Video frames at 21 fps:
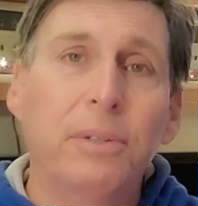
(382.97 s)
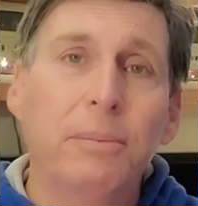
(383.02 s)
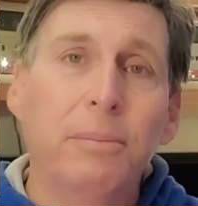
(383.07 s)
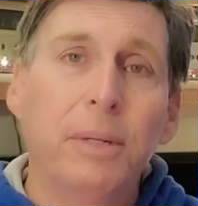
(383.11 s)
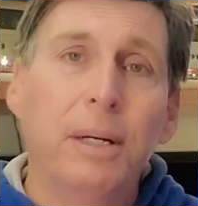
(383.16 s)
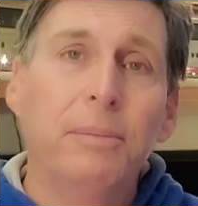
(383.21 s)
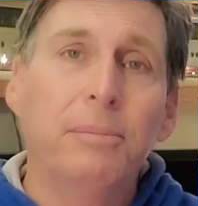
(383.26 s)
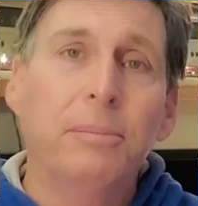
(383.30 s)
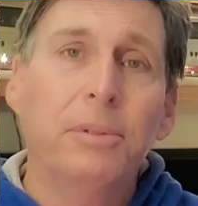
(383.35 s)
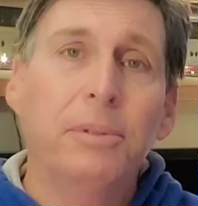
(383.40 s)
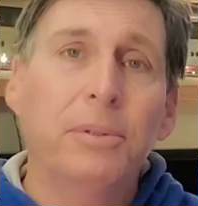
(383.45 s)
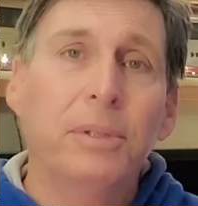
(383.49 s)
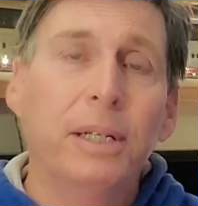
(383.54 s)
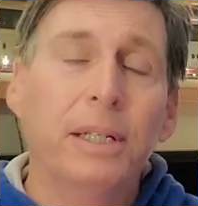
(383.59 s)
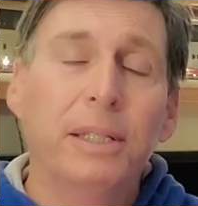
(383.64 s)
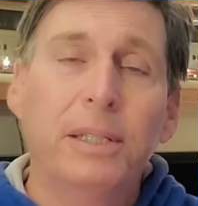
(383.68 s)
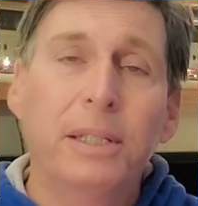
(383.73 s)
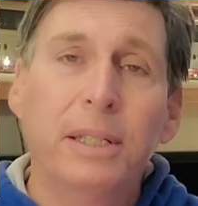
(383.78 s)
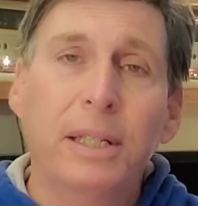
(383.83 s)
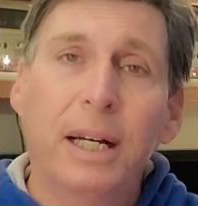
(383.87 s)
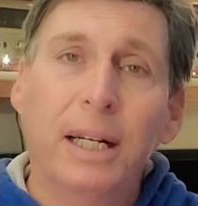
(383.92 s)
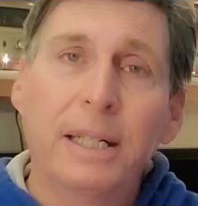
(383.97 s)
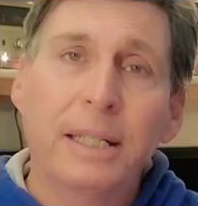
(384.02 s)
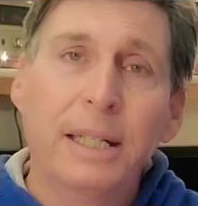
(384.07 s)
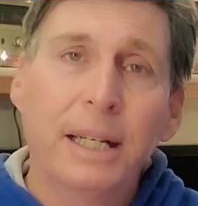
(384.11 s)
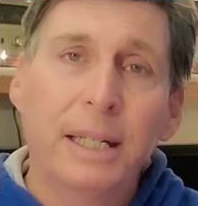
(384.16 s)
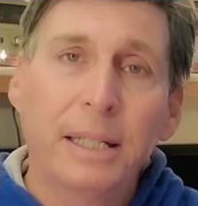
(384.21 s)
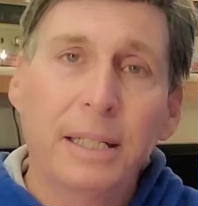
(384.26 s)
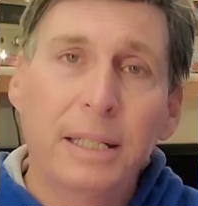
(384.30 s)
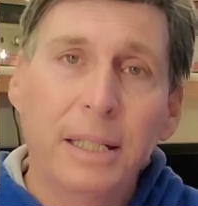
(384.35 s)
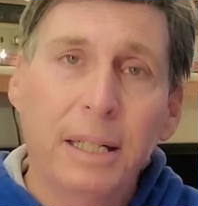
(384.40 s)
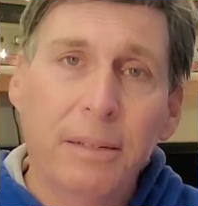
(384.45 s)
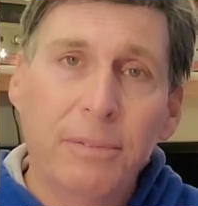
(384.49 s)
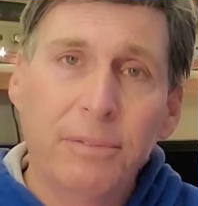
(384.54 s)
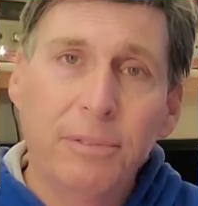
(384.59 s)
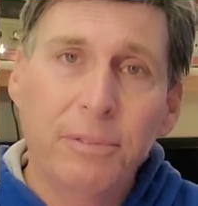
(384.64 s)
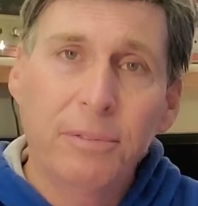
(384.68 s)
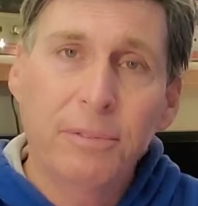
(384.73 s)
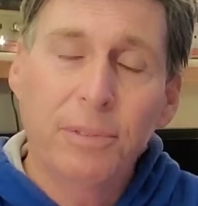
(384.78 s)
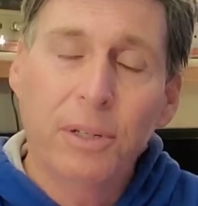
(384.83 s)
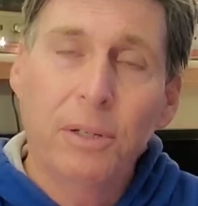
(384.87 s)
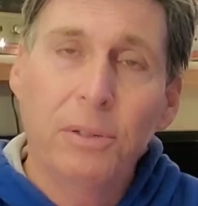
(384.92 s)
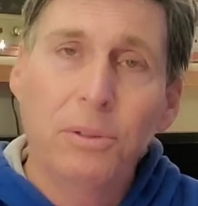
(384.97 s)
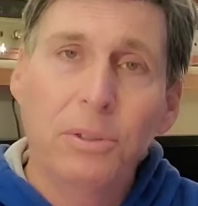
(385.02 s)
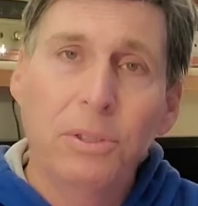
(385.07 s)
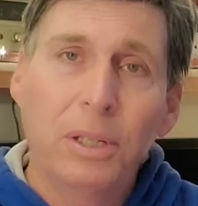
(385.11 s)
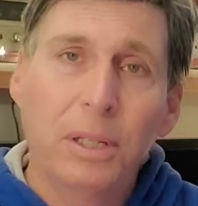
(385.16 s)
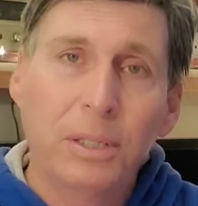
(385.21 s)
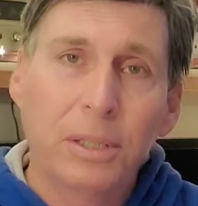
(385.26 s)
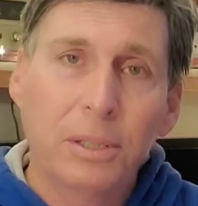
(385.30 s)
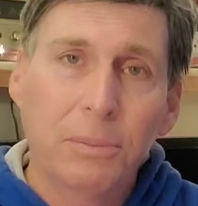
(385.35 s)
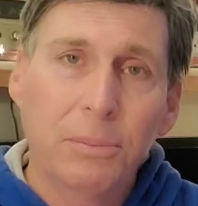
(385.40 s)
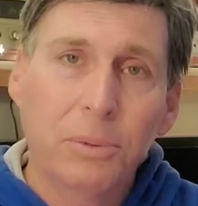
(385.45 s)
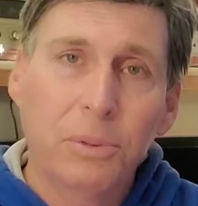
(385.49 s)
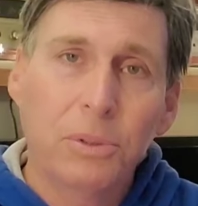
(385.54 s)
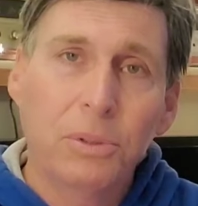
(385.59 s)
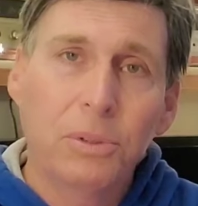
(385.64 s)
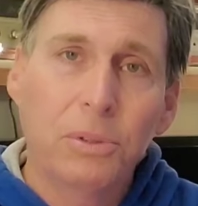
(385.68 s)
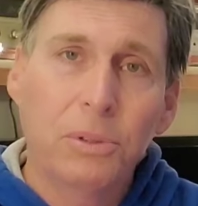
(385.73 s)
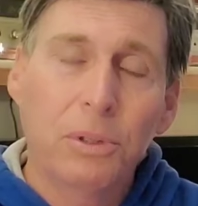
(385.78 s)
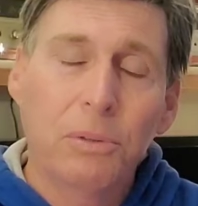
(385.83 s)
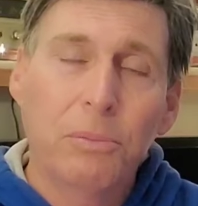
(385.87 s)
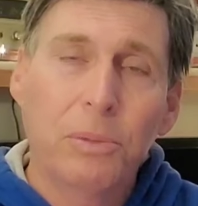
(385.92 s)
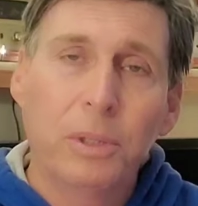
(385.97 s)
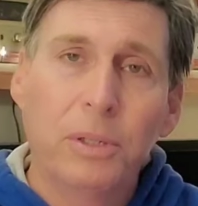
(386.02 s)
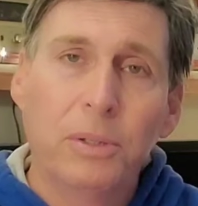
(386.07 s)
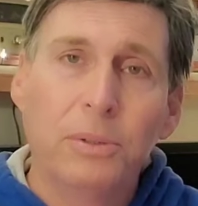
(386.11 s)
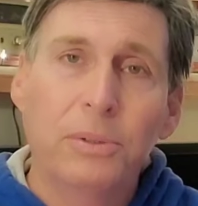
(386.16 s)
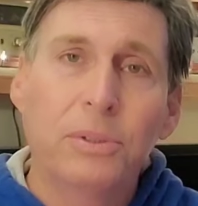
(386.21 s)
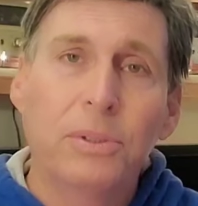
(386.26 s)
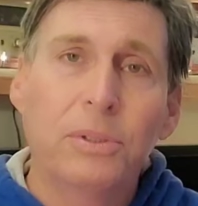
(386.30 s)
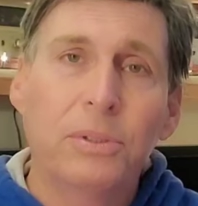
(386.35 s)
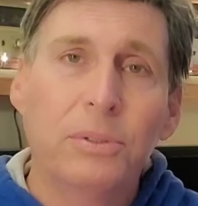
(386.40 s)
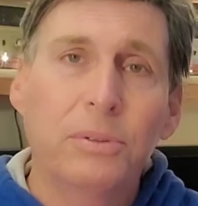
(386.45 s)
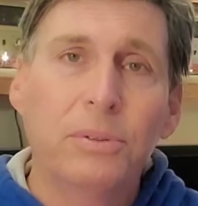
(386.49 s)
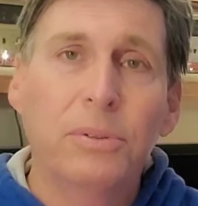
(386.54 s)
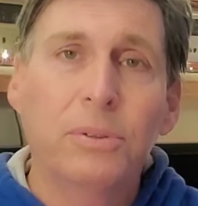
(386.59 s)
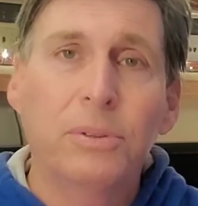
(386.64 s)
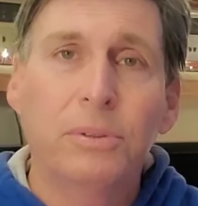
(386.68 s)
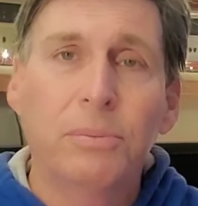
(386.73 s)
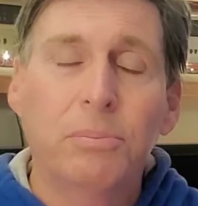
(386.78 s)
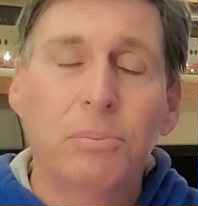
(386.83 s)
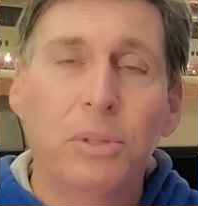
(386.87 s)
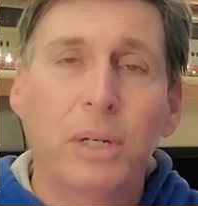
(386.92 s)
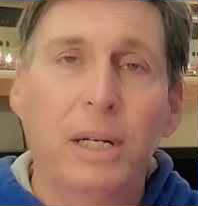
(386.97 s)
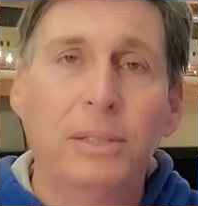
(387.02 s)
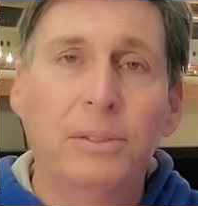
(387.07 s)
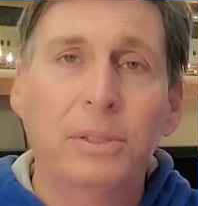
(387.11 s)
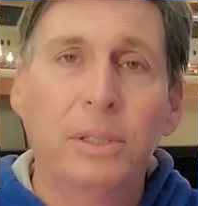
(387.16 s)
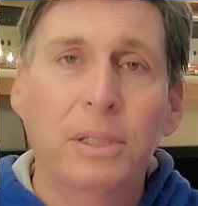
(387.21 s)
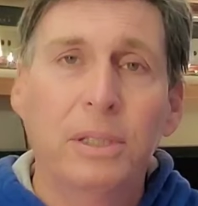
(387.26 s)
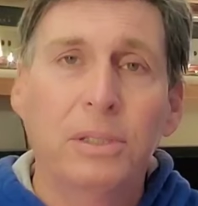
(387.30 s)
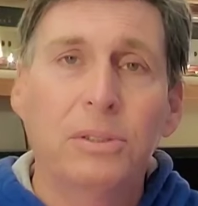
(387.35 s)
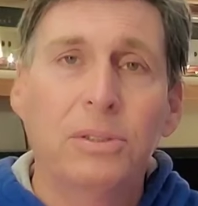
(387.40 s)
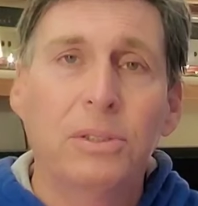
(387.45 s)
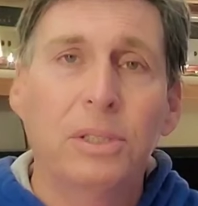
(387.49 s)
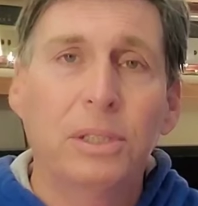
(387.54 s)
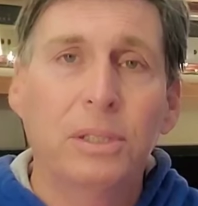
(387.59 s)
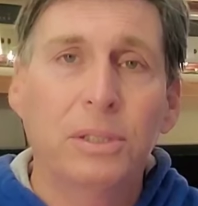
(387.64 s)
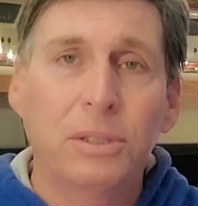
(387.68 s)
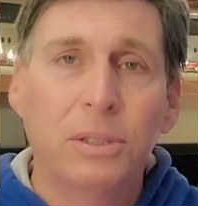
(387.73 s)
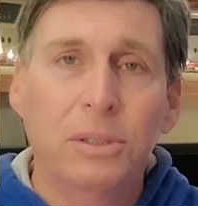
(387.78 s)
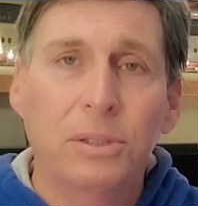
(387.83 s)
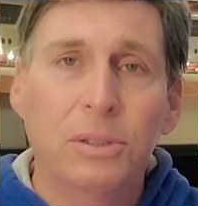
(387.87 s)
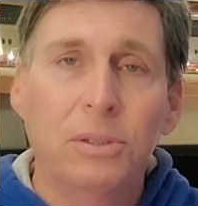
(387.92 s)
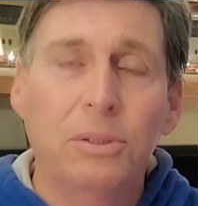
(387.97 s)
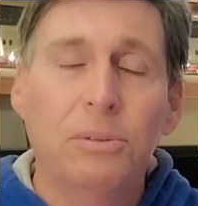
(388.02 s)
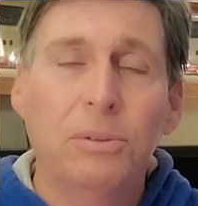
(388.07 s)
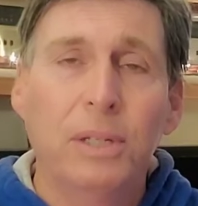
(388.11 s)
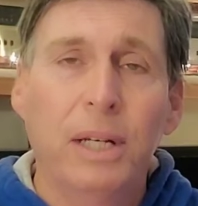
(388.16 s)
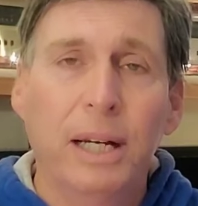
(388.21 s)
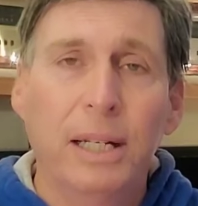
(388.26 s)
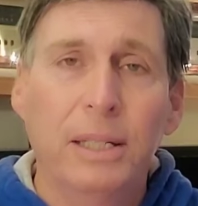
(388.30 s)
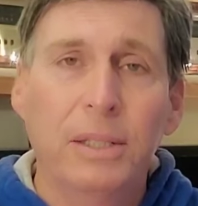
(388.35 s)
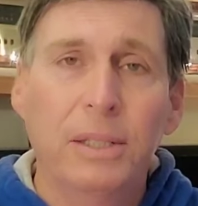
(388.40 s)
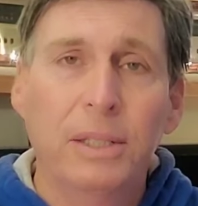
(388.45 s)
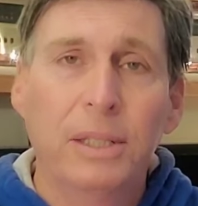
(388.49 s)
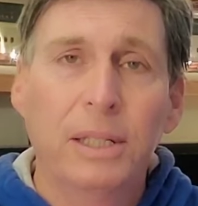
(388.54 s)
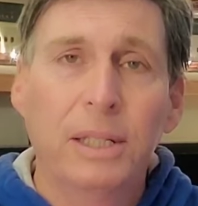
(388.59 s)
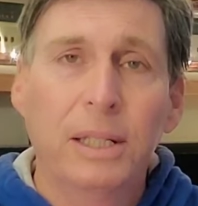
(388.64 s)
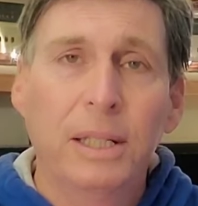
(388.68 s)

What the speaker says: Remember, they did not get enough votes under Woodrow Wilson's presidency to do that.